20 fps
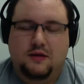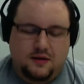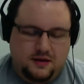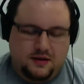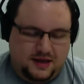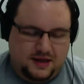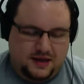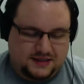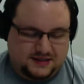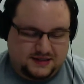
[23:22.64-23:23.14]

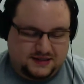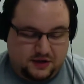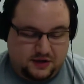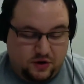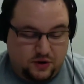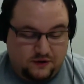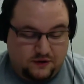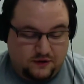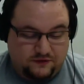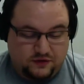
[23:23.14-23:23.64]
I said,
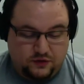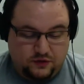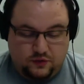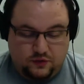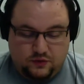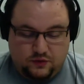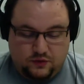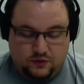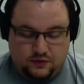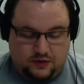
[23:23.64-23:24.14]
if
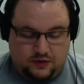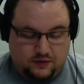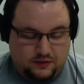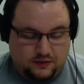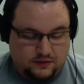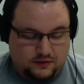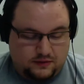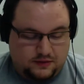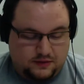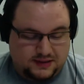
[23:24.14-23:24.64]

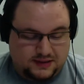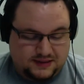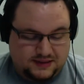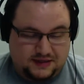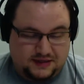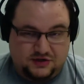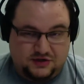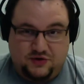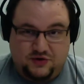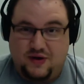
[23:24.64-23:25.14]

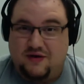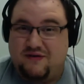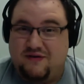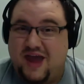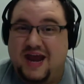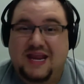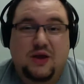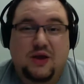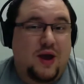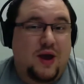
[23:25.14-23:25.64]
do you have
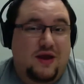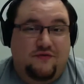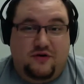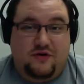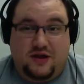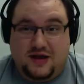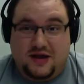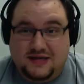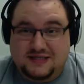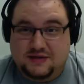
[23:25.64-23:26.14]
any way for
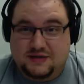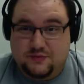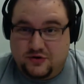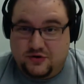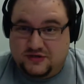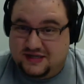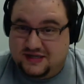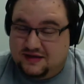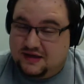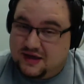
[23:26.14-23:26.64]

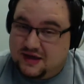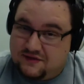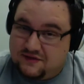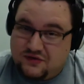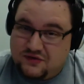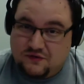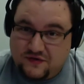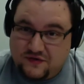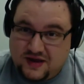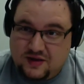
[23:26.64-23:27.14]
customers to give
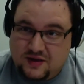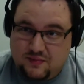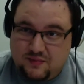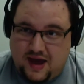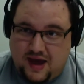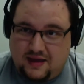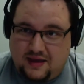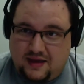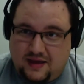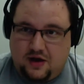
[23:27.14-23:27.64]
you
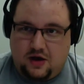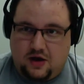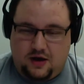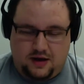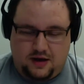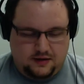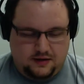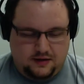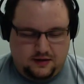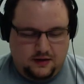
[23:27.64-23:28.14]
feedback
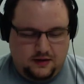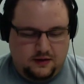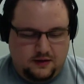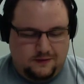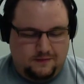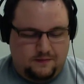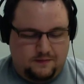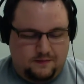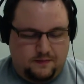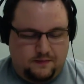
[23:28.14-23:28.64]
on
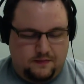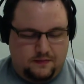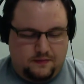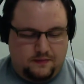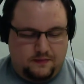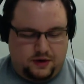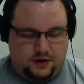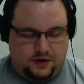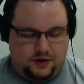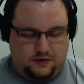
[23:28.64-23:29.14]

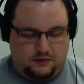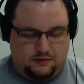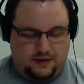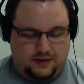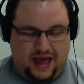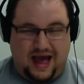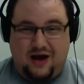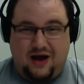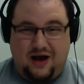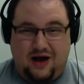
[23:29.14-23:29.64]

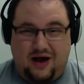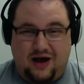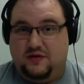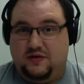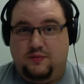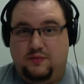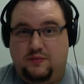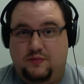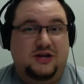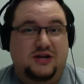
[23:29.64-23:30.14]
how to
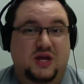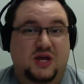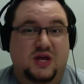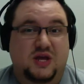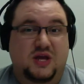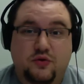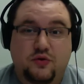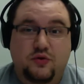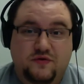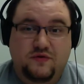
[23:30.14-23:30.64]
potentially
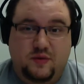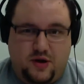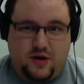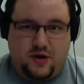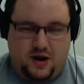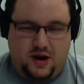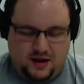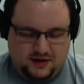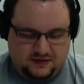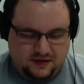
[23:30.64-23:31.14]
improve the
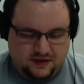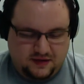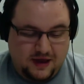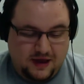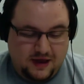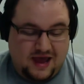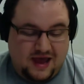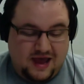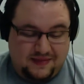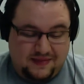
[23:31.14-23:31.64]
product?
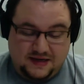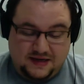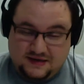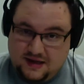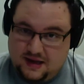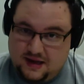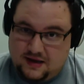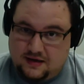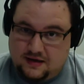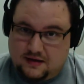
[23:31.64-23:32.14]
And they
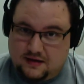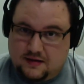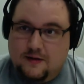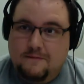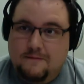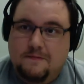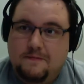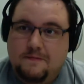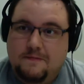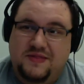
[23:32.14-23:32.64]
didn't,
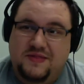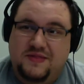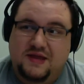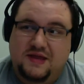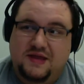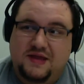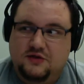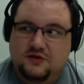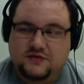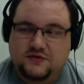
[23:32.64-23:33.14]
but they
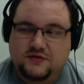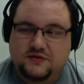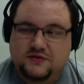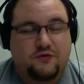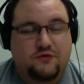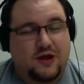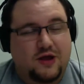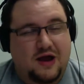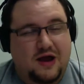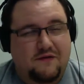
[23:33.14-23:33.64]
did do
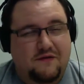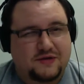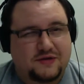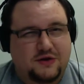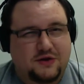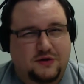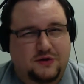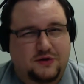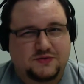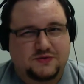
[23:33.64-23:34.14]
several conference
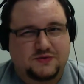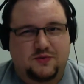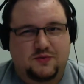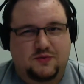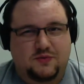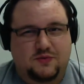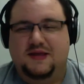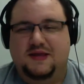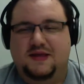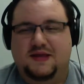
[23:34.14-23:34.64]
calls with me,
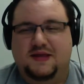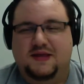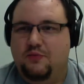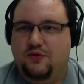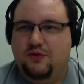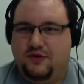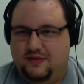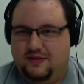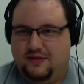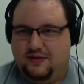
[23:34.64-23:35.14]
and they started
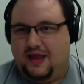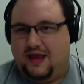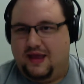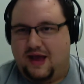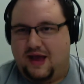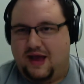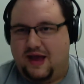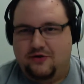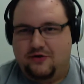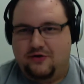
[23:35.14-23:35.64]
putting like
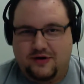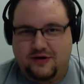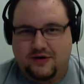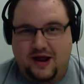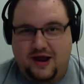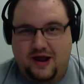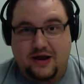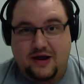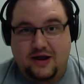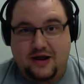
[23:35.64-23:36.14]
higher and
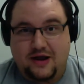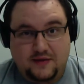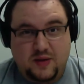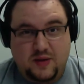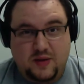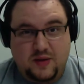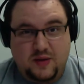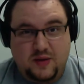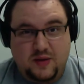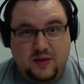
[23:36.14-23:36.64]
higher level
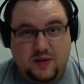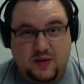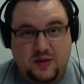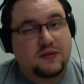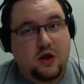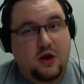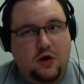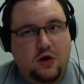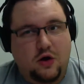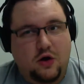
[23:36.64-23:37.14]
people on the
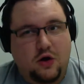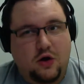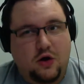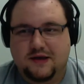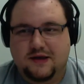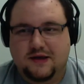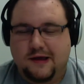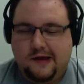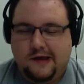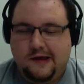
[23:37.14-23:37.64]
calls,
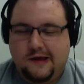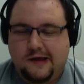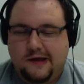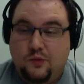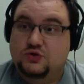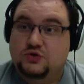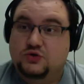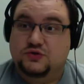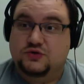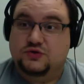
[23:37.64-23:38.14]
which
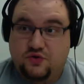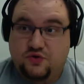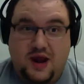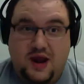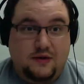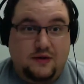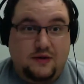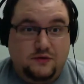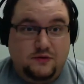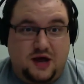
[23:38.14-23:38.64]
was great.
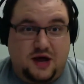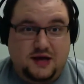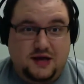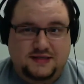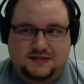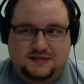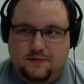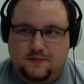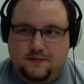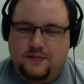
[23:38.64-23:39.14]
It was
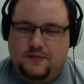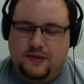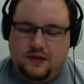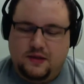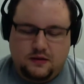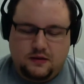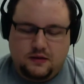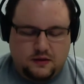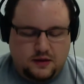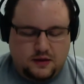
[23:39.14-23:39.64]
awesome.
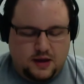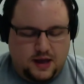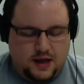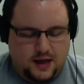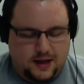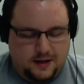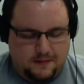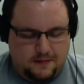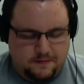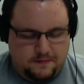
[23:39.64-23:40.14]

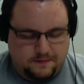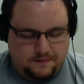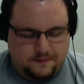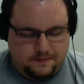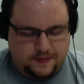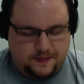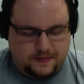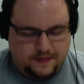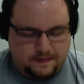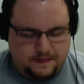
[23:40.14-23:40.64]

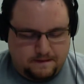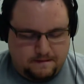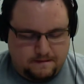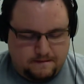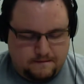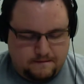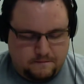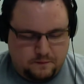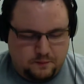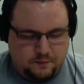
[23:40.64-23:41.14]

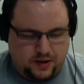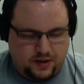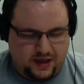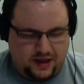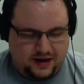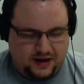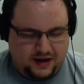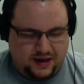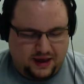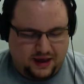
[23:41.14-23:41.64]

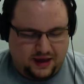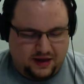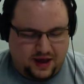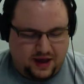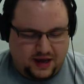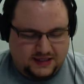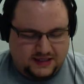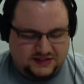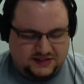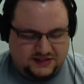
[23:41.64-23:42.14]
But I
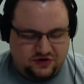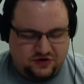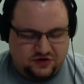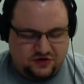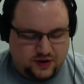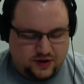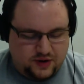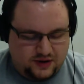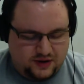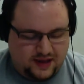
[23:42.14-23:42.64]
started to
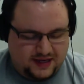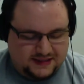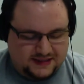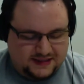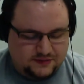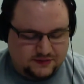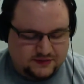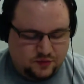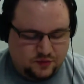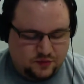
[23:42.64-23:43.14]
realize it
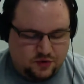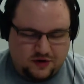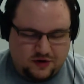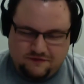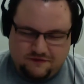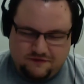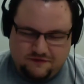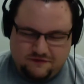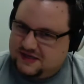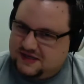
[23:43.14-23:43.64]
was more a
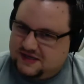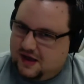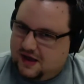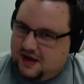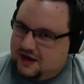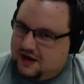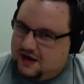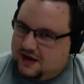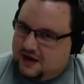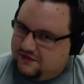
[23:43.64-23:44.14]
facade
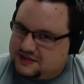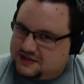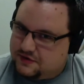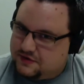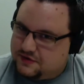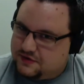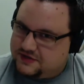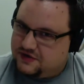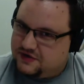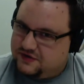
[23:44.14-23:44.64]
of
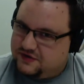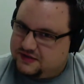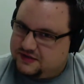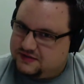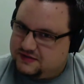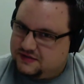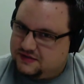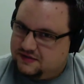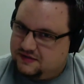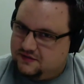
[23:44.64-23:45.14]
customer
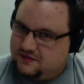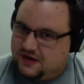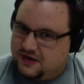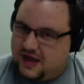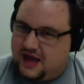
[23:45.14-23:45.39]
service than